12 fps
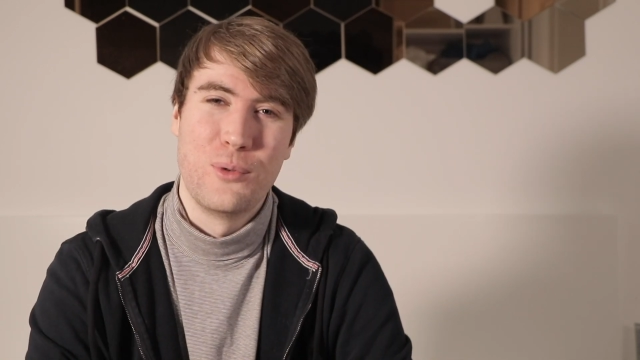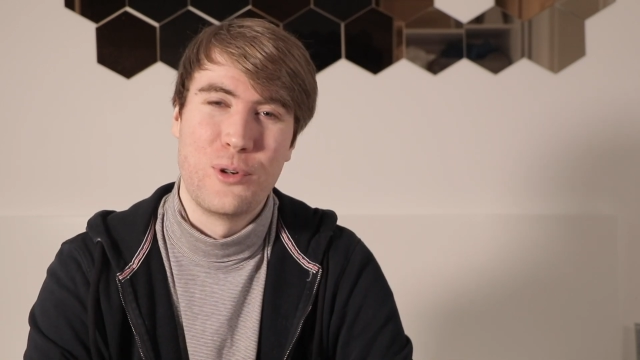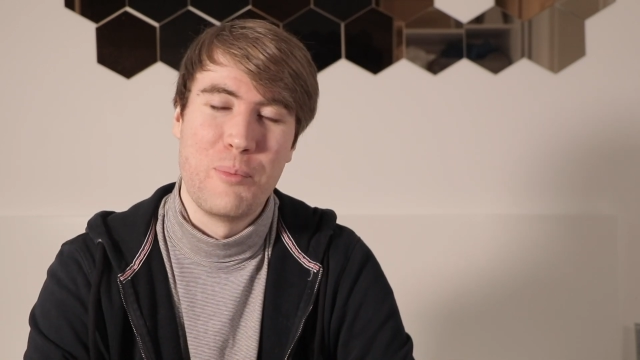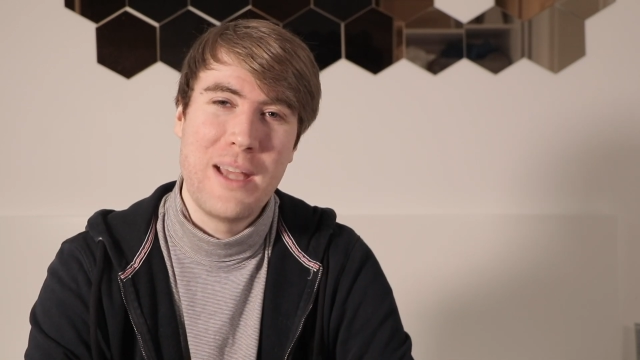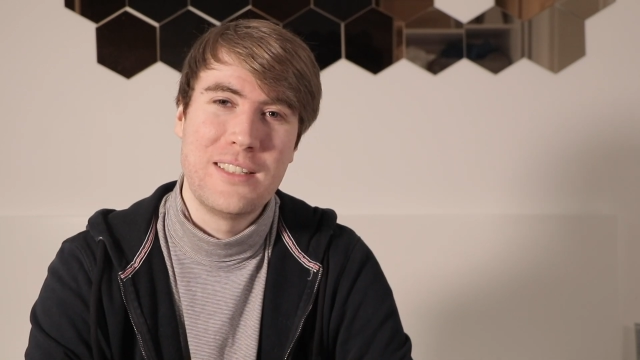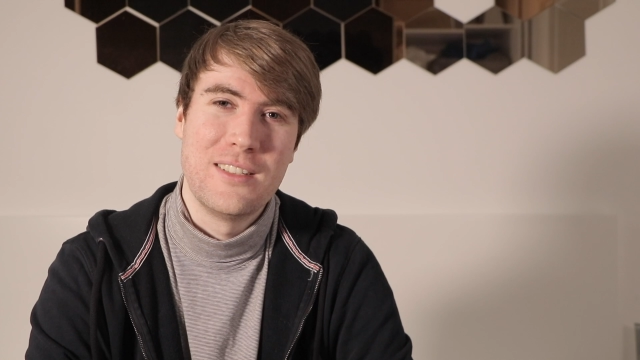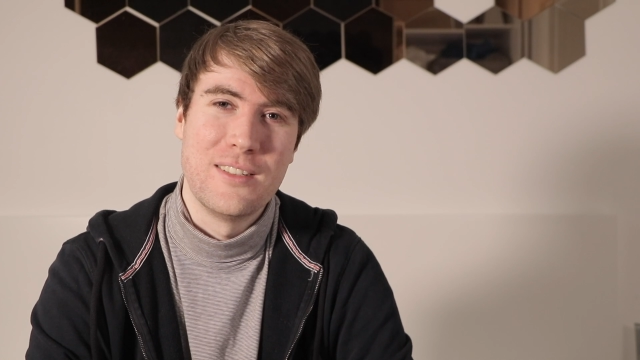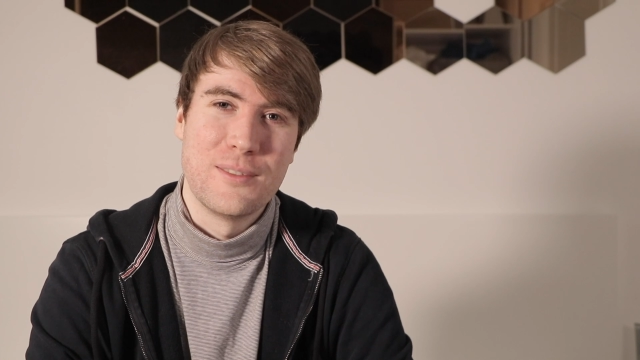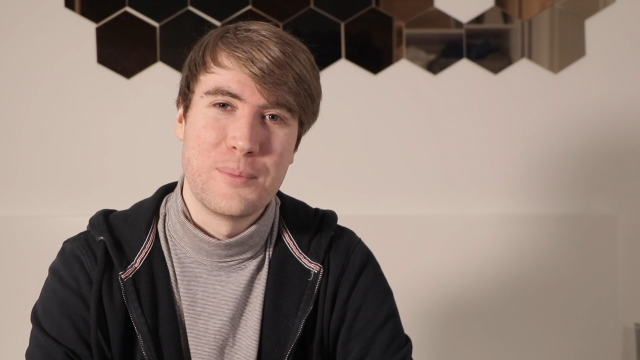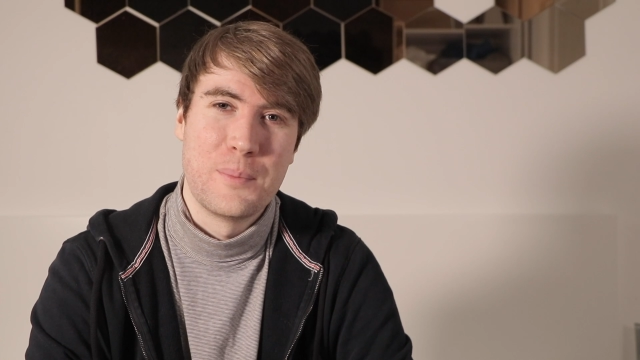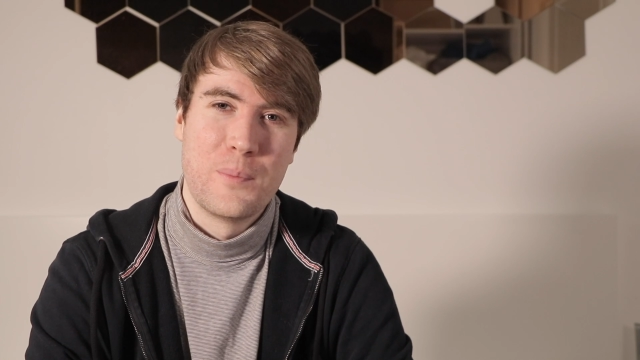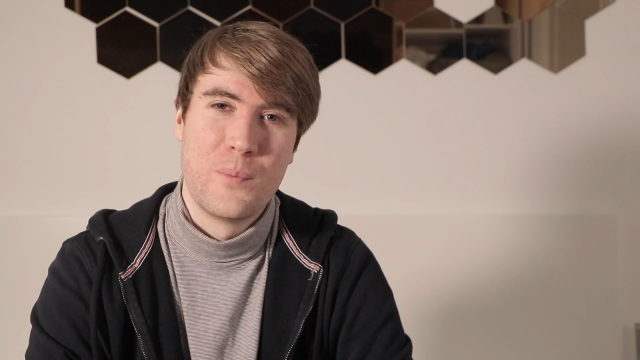
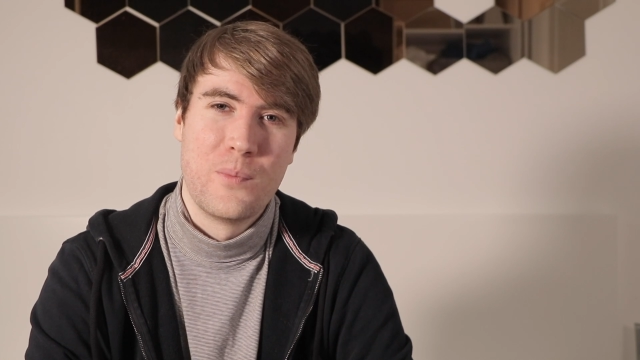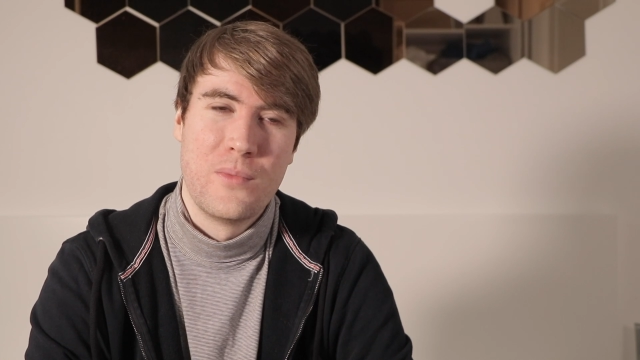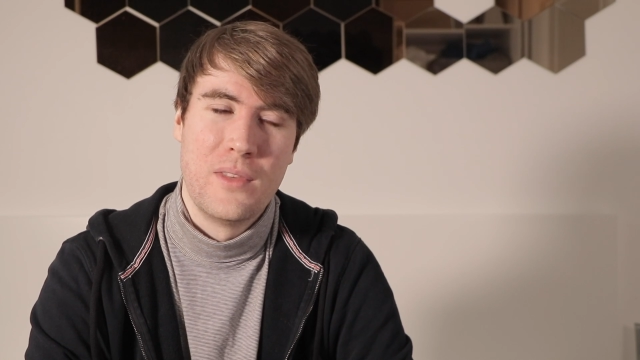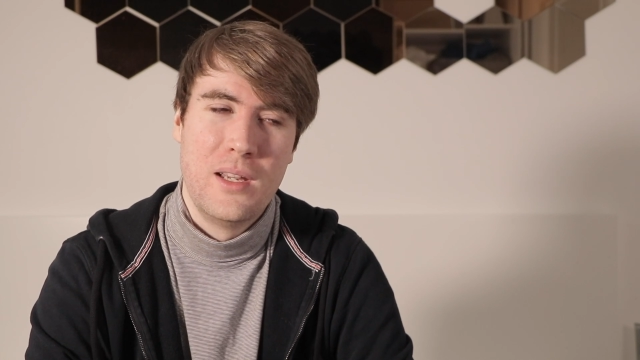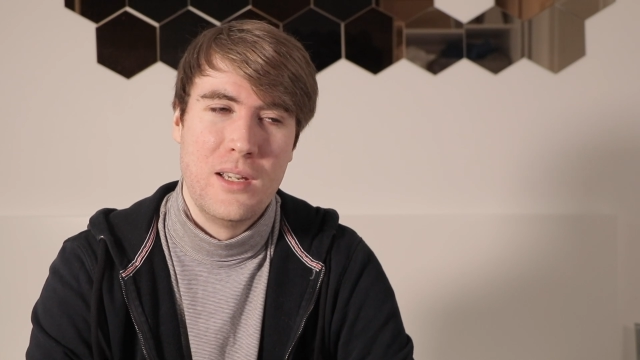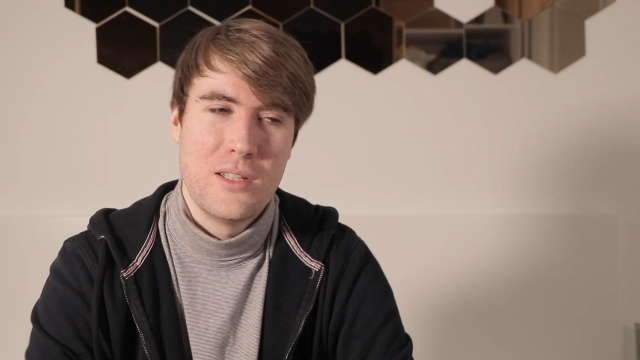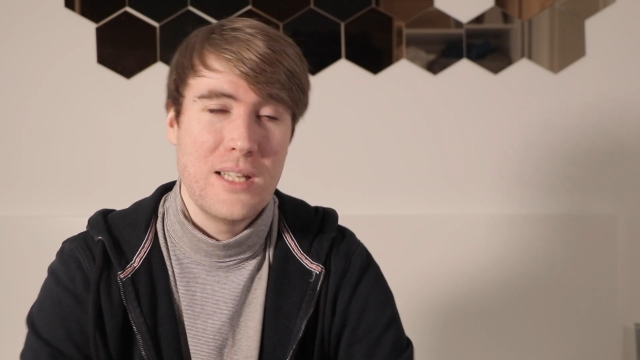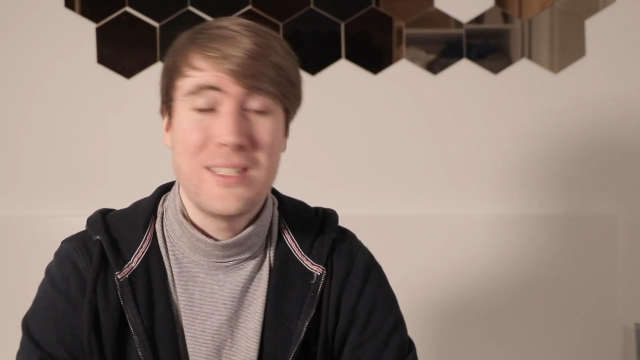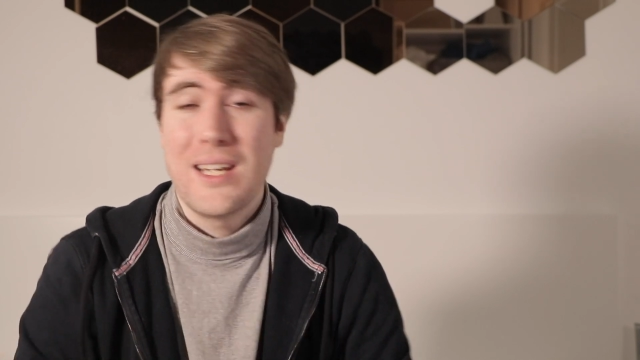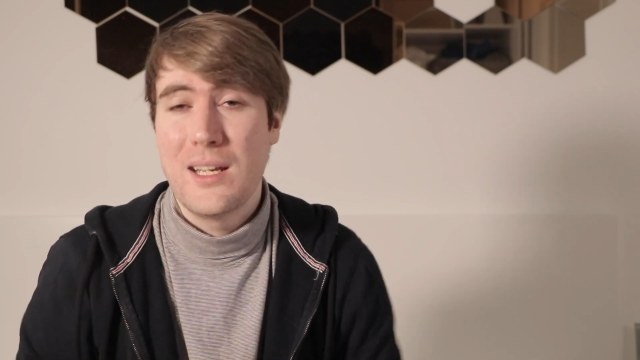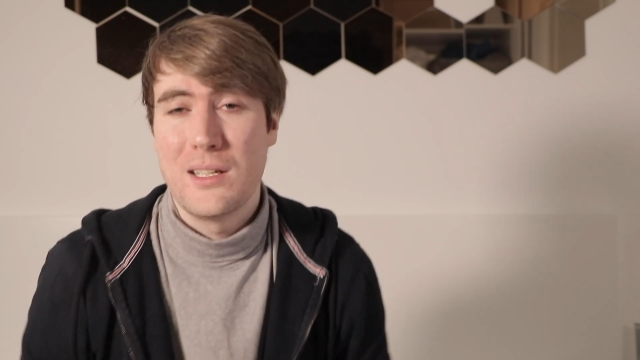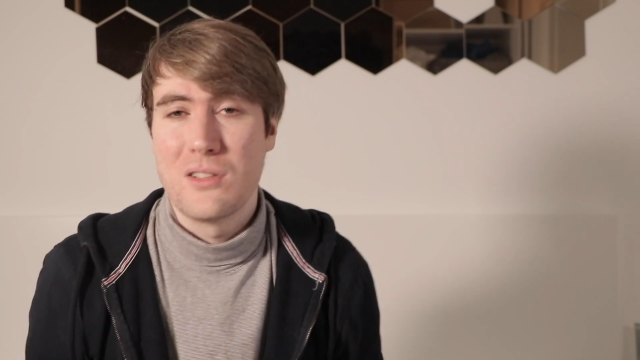competitors. So let's
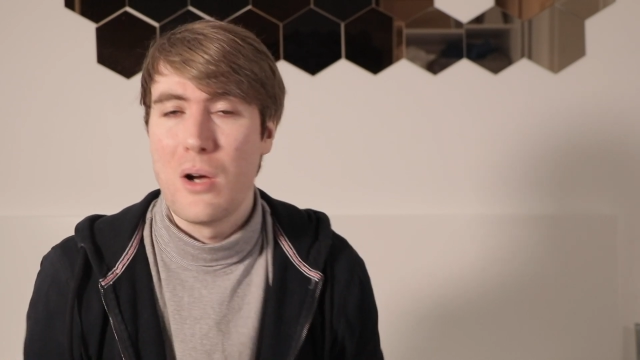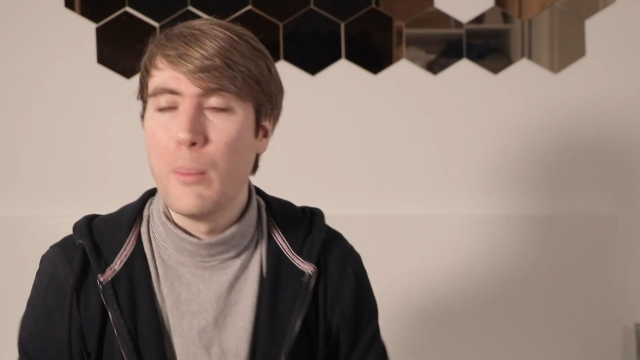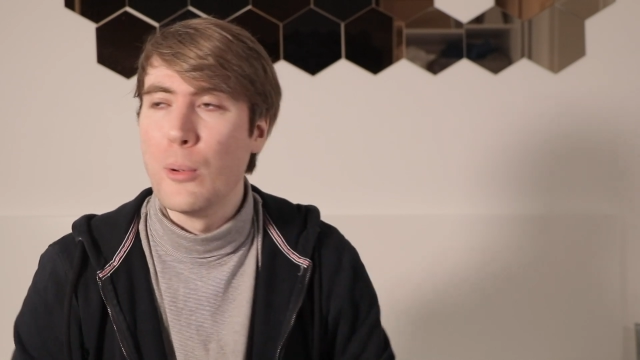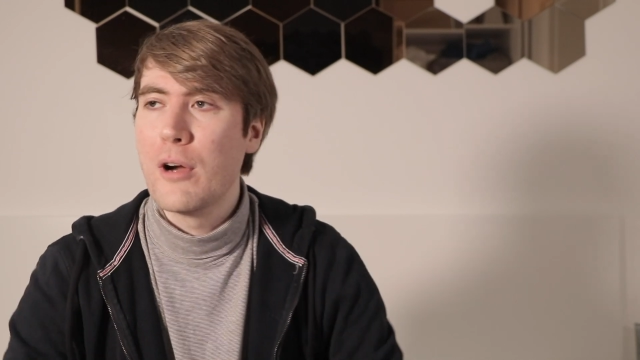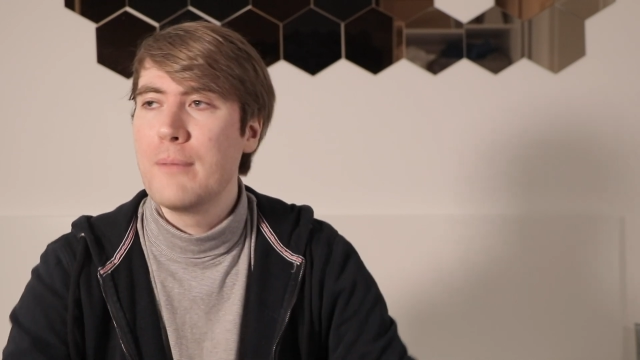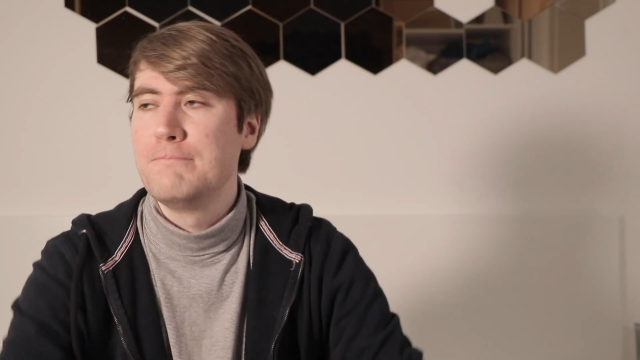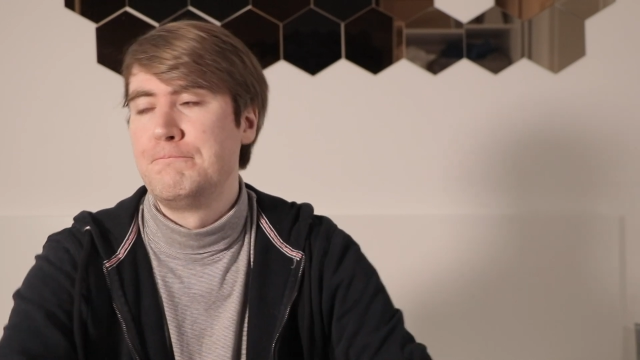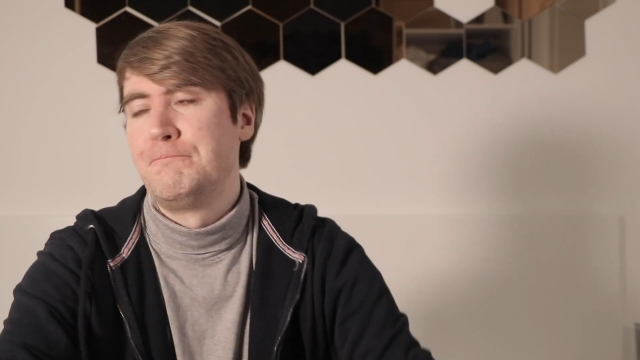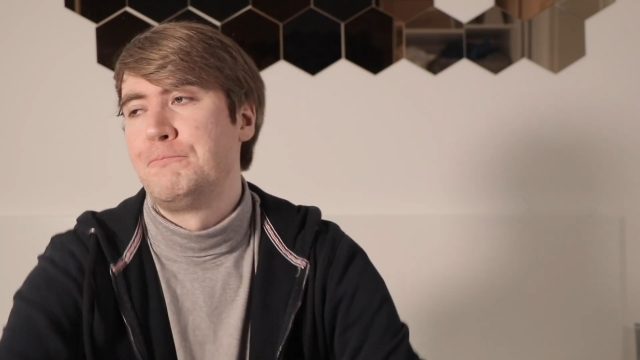take an example, right?